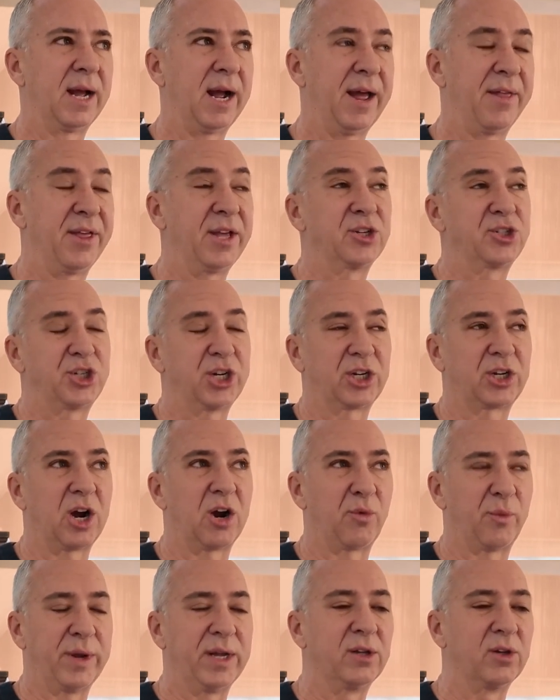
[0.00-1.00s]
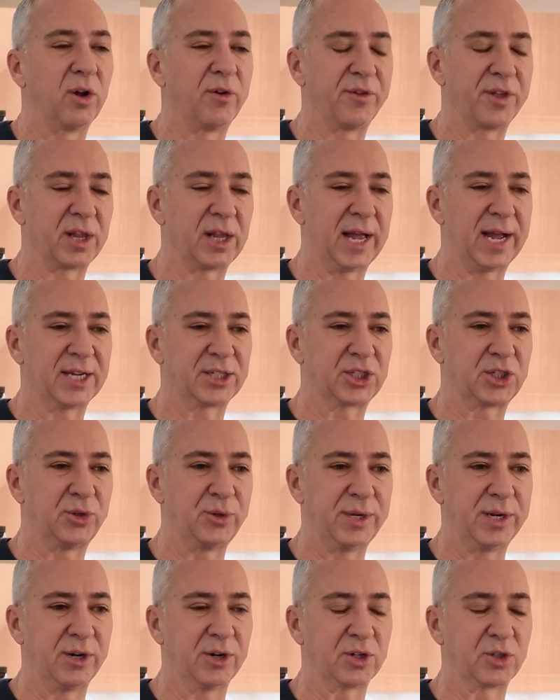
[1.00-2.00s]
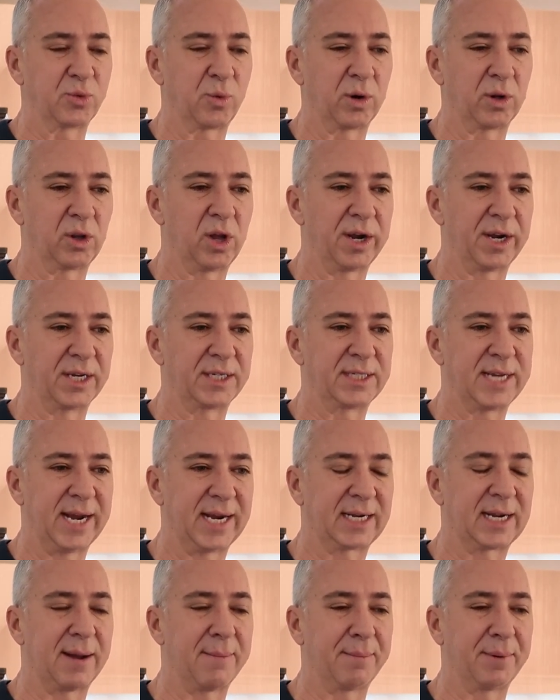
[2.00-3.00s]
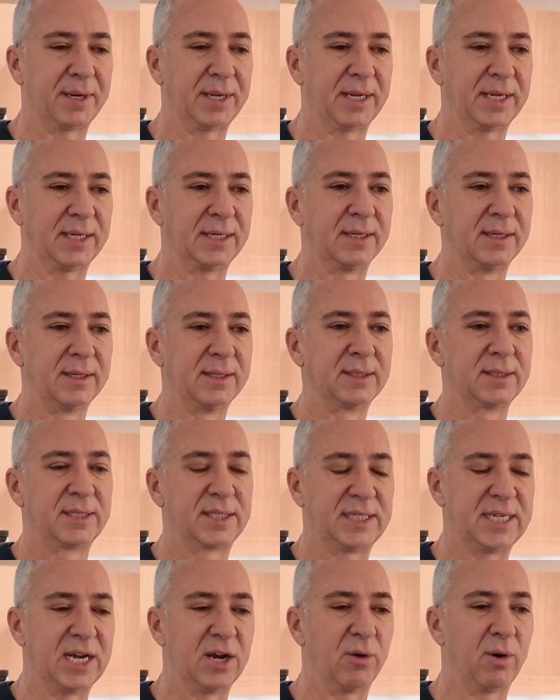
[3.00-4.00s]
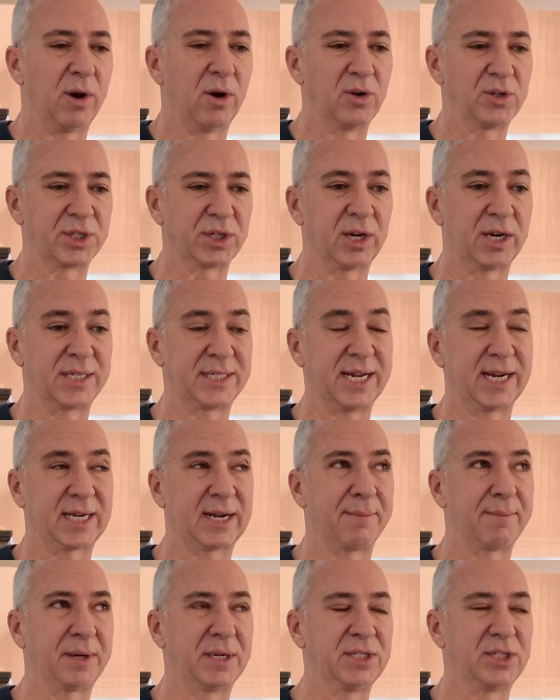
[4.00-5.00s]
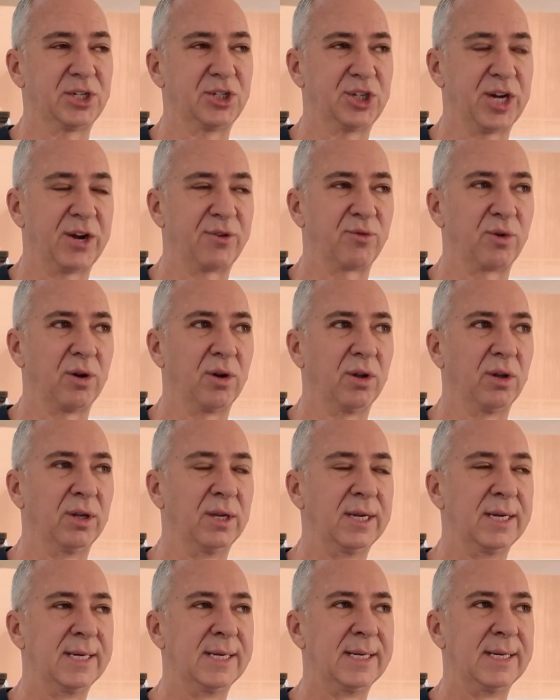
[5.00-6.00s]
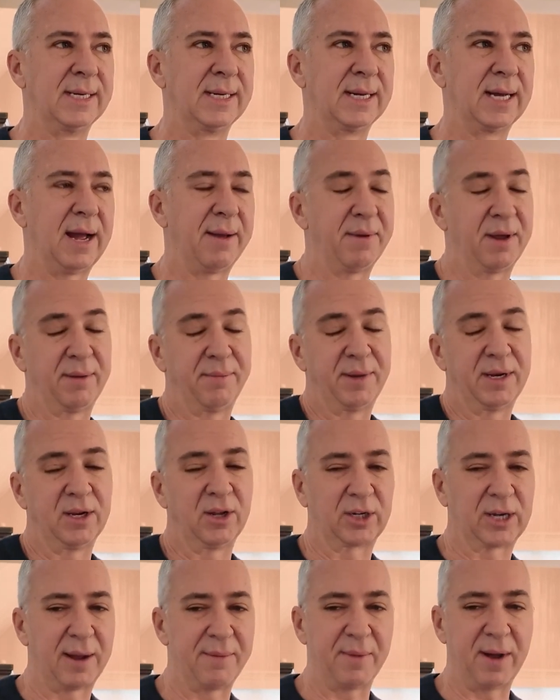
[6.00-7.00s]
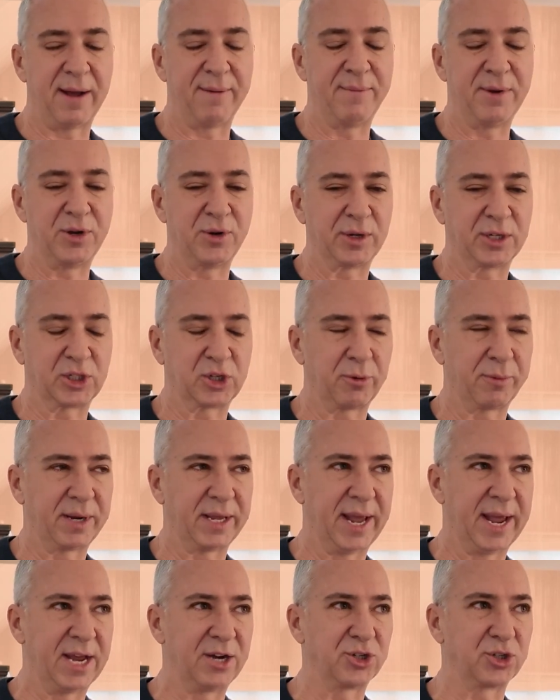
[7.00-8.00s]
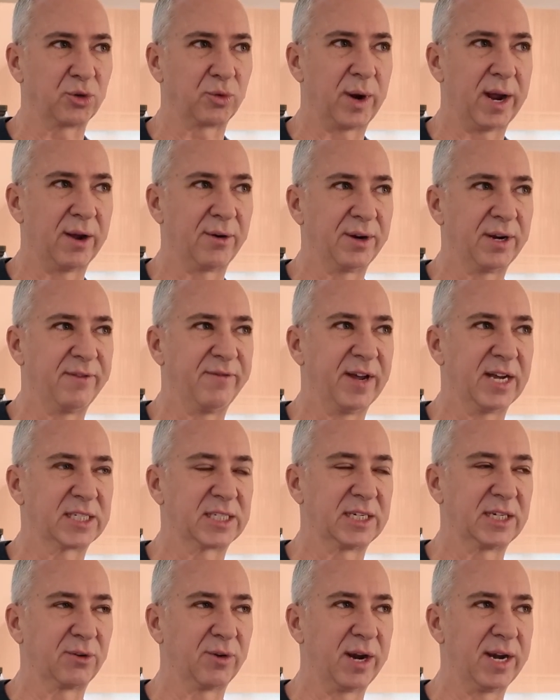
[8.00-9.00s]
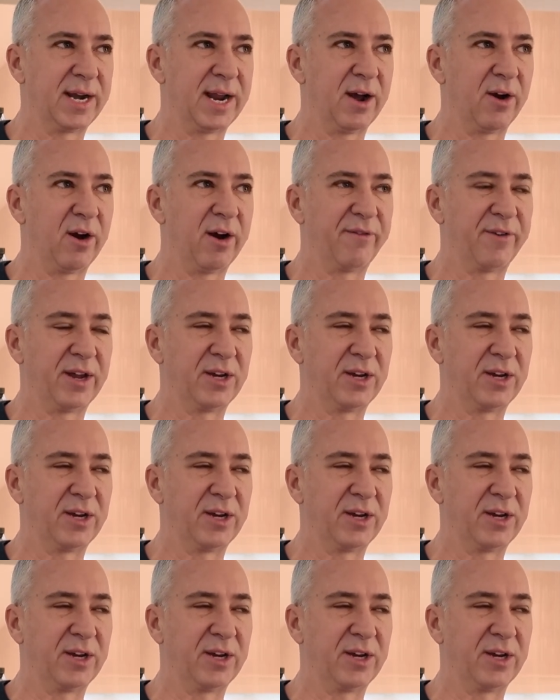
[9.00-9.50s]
I think shit got real over the last 2 years, where a lot of tech company COOs and a lot of tech companies in general, I mean, look, I've been doing so many angel round investing right now off